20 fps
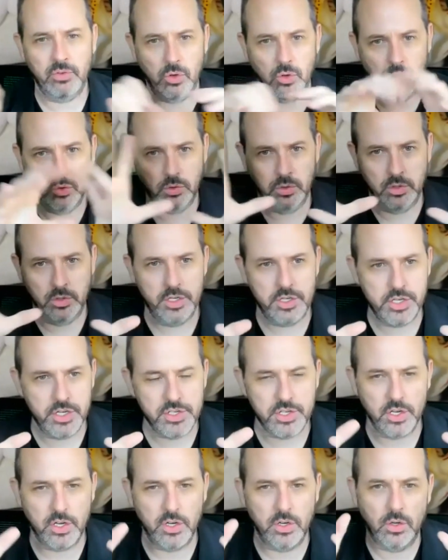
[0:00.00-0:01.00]
naval,
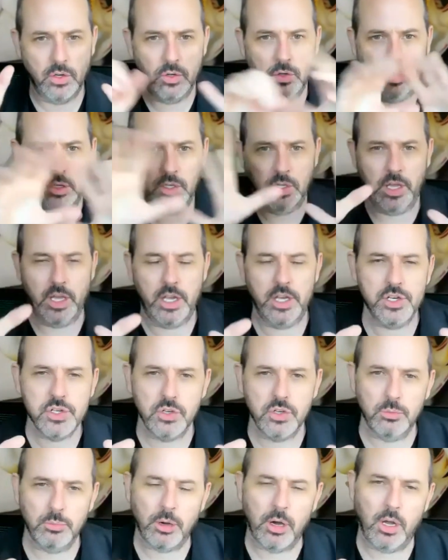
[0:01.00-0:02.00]
logistical,
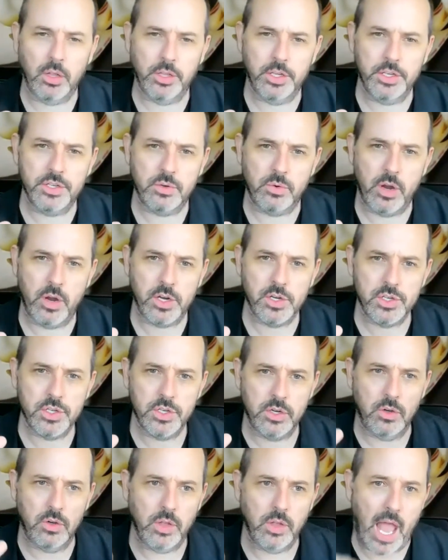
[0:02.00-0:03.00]
glacial,
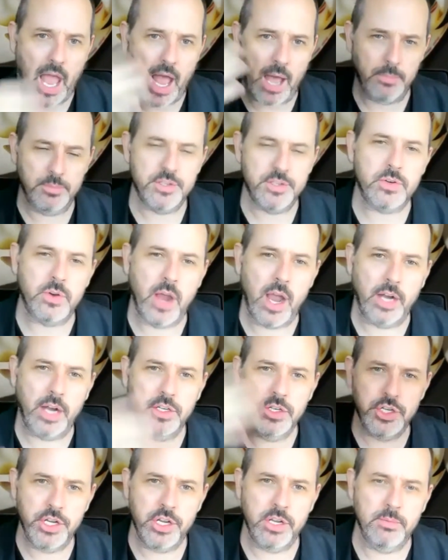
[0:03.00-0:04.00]
polydirectional,
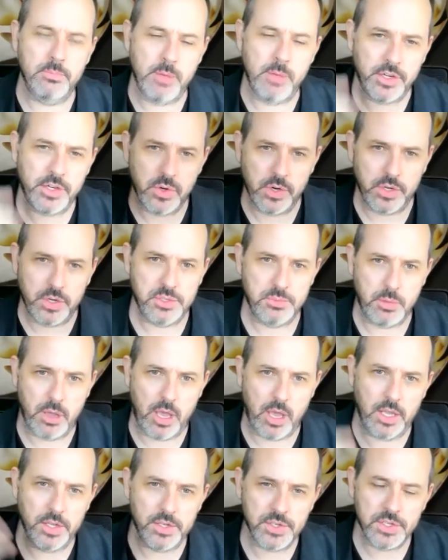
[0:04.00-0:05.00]
abstract, geometric
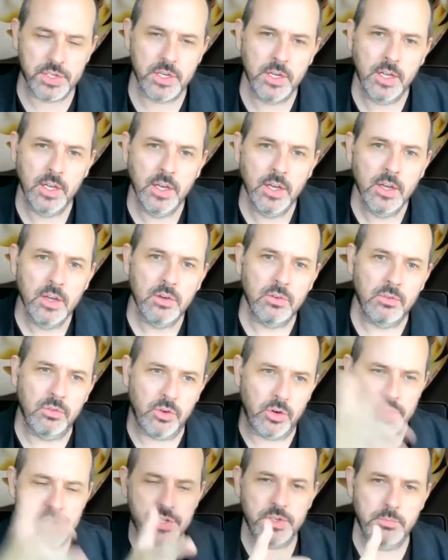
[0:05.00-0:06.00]
space
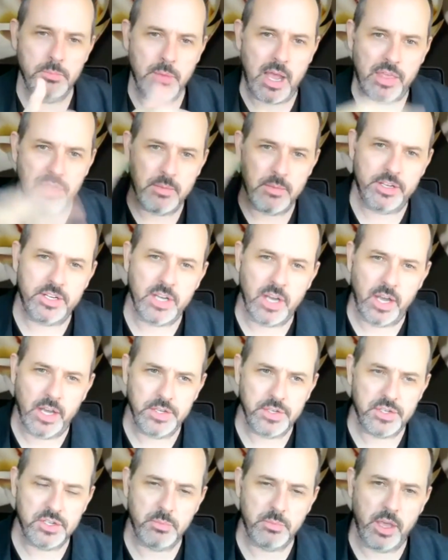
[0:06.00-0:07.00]
versus
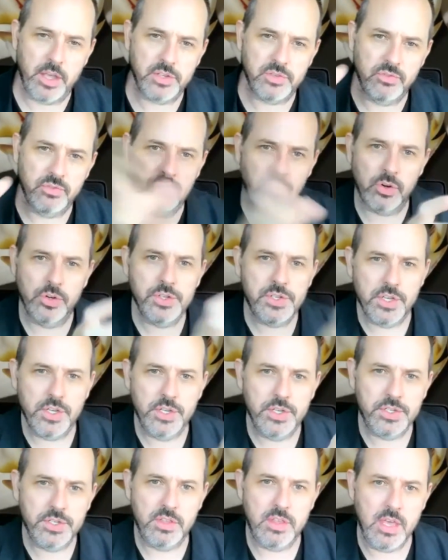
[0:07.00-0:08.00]
mathematized space
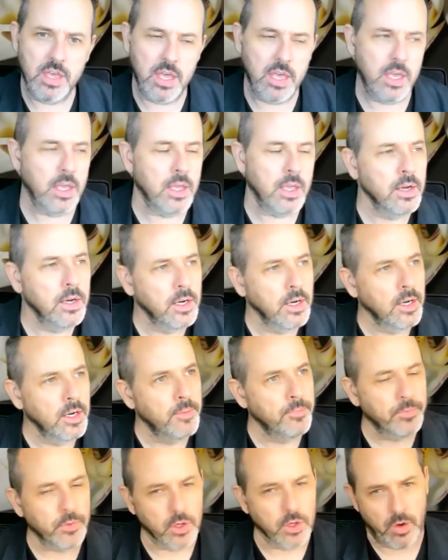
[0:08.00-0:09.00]
versus the
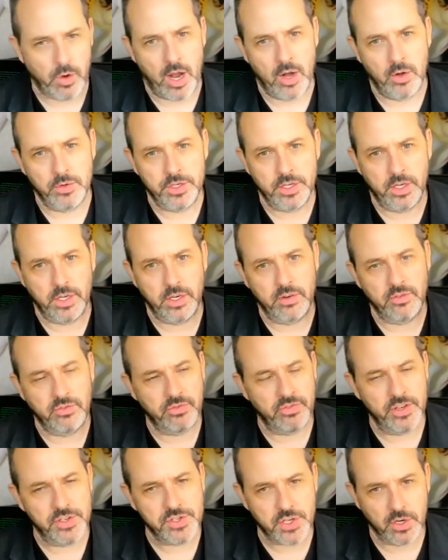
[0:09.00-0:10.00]

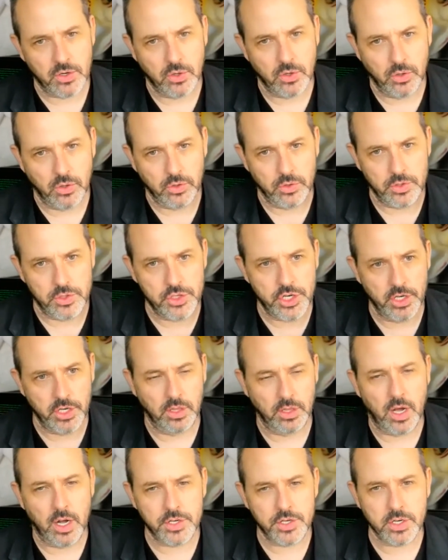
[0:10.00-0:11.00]
grounded, physical,
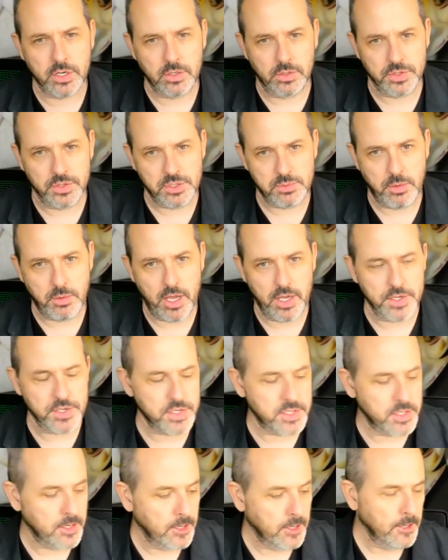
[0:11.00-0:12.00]
geological
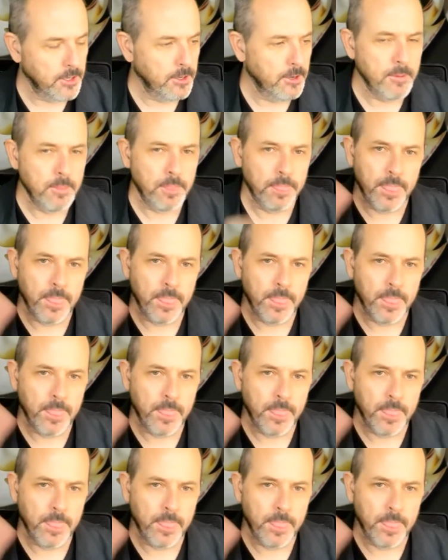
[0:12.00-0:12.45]
space,